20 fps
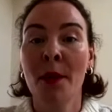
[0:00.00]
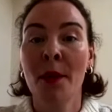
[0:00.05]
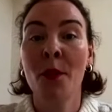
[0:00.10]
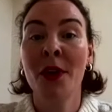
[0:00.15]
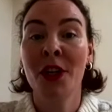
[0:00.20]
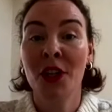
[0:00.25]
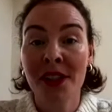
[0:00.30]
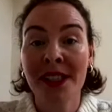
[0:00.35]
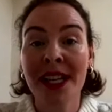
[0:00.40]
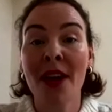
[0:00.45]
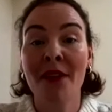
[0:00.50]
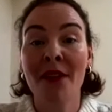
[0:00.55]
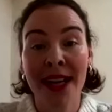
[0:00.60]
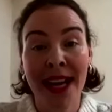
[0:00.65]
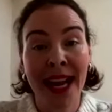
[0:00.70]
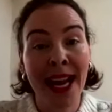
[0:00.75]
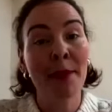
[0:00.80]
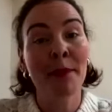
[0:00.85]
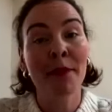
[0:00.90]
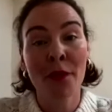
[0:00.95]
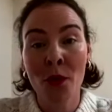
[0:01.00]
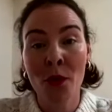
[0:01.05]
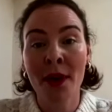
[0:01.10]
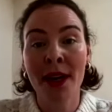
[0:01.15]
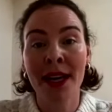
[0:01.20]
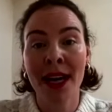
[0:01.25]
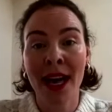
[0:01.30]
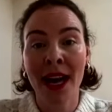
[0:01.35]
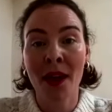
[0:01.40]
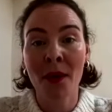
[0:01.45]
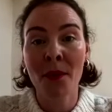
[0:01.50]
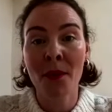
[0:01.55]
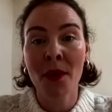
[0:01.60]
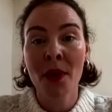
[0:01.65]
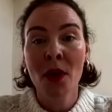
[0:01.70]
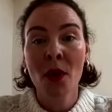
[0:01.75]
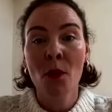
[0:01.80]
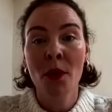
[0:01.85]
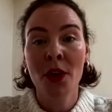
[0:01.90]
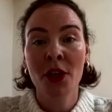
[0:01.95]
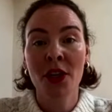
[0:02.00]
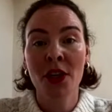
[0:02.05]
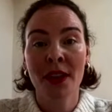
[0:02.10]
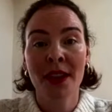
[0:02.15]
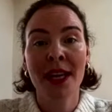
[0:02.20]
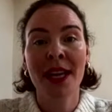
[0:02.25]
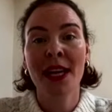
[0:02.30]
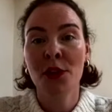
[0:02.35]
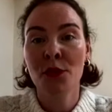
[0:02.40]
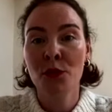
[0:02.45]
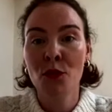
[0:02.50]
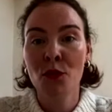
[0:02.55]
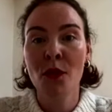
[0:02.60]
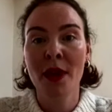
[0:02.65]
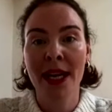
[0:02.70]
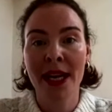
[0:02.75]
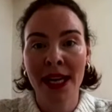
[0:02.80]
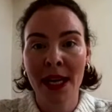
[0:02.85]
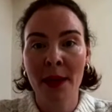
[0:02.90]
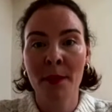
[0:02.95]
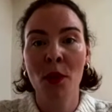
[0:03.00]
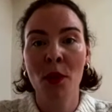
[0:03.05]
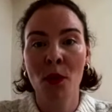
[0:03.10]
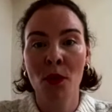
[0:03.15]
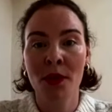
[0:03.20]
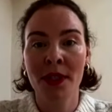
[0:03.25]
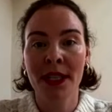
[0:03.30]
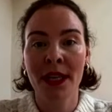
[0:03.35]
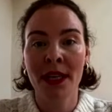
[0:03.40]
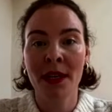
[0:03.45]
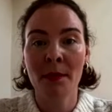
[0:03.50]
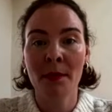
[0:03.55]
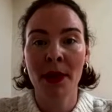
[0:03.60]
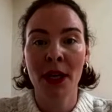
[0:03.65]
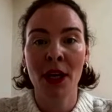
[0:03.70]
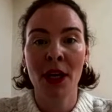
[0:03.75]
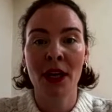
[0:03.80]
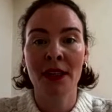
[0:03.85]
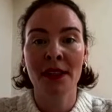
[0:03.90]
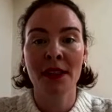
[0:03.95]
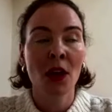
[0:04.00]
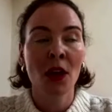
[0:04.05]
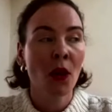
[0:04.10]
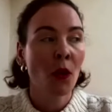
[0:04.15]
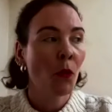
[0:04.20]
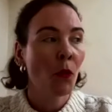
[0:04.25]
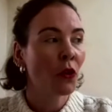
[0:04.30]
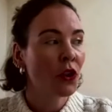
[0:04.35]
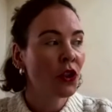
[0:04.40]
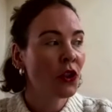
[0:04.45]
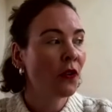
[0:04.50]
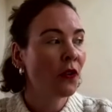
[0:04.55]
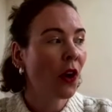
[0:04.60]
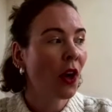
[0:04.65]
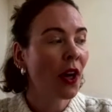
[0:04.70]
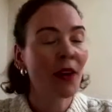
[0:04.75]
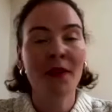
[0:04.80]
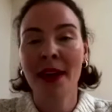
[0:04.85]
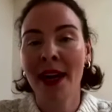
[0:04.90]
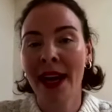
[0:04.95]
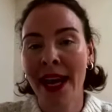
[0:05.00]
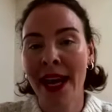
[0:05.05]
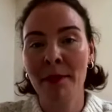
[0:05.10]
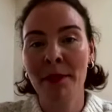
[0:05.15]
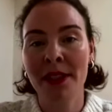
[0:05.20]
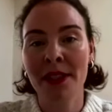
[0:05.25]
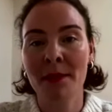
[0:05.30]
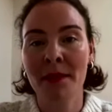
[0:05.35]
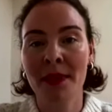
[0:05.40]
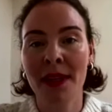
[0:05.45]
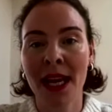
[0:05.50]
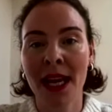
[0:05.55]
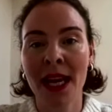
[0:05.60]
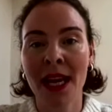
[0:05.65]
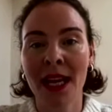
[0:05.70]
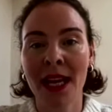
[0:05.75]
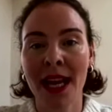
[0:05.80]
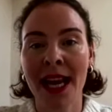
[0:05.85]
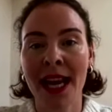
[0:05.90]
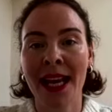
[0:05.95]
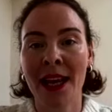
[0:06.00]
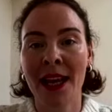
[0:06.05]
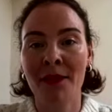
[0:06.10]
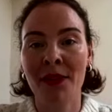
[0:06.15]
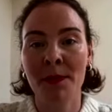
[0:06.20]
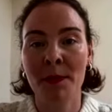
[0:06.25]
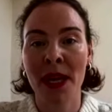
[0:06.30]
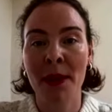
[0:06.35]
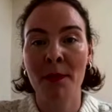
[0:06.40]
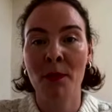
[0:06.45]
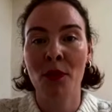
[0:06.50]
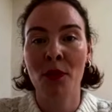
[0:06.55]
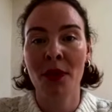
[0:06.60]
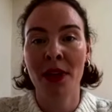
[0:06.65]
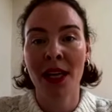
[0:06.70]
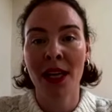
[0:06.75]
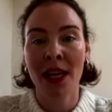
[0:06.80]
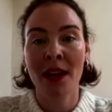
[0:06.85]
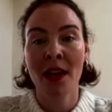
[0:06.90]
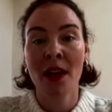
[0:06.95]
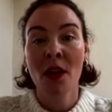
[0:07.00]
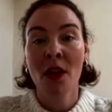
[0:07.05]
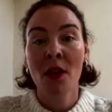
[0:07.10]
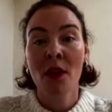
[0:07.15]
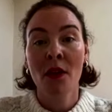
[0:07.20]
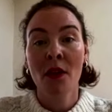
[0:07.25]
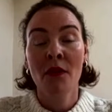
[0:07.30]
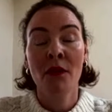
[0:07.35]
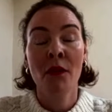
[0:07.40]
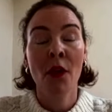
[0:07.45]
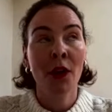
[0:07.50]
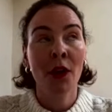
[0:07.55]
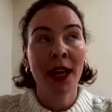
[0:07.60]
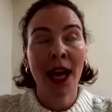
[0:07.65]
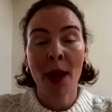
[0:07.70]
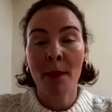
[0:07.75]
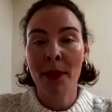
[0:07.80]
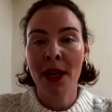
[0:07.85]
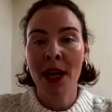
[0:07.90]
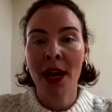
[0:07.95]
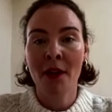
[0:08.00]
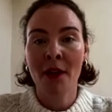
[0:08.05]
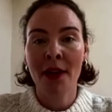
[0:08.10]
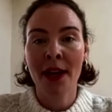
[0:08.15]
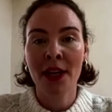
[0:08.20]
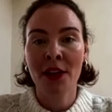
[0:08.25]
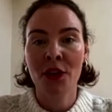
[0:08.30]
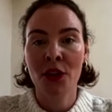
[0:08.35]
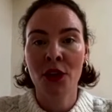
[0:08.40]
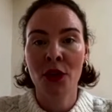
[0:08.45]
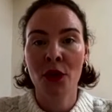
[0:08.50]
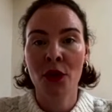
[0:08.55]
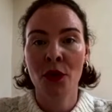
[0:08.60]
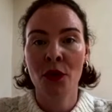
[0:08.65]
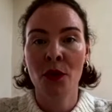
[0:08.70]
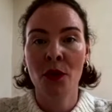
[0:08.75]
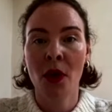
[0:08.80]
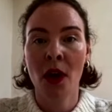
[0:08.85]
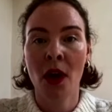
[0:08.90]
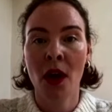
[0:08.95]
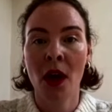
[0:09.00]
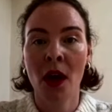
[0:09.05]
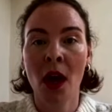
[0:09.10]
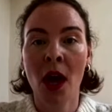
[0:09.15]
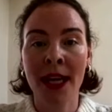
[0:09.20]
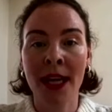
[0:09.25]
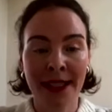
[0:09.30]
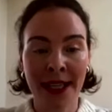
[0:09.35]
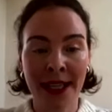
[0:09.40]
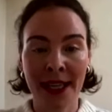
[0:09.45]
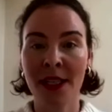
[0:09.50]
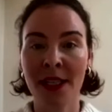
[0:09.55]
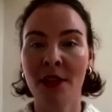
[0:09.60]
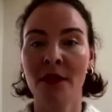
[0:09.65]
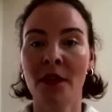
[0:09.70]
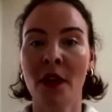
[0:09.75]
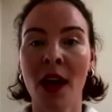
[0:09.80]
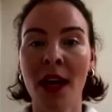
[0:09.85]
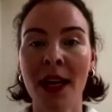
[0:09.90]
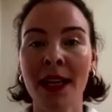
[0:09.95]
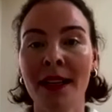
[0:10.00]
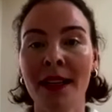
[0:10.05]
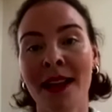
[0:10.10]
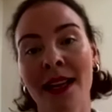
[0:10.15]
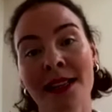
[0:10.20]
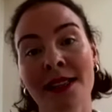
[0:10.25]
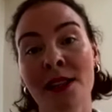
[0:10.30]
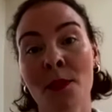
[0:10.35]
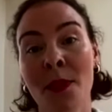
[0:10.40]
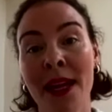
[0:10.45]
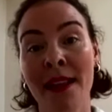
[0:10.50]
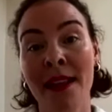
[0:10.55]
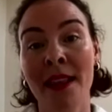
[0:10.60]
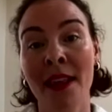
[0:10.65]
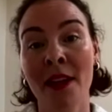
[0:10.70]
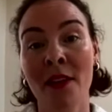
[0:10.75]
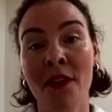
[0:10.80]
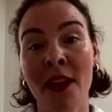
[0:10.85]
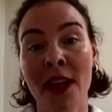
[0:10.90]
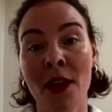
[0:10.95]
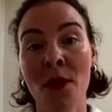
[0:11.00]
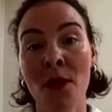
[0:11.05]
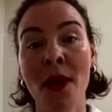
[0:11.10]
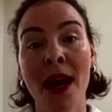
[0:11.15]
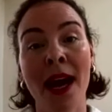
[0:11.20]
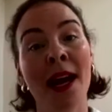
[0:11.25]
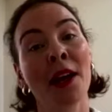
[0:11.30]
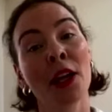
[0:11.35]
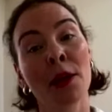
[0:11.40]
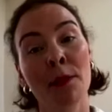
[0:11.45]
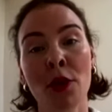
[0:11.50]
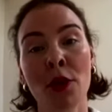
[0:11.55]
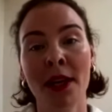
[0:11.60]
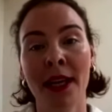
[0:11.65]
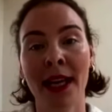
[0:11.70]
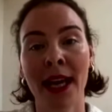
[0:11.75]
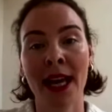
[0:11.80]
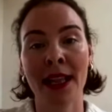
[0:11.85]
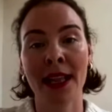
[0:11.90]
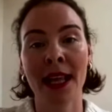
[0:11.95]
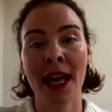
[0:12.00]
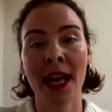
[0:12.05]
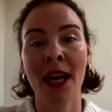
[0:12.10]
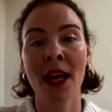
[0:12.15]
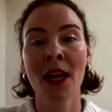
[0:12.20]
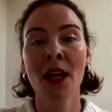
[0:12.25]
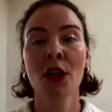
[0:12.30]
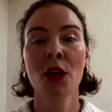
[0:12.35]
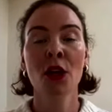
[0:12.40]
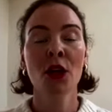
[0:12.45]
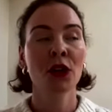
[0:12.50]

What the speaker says: We just have a name for it now, which I think is really important, because once you kind of name something, it gives people the vocabulary to identify that that's the way that they feel, and communicate that.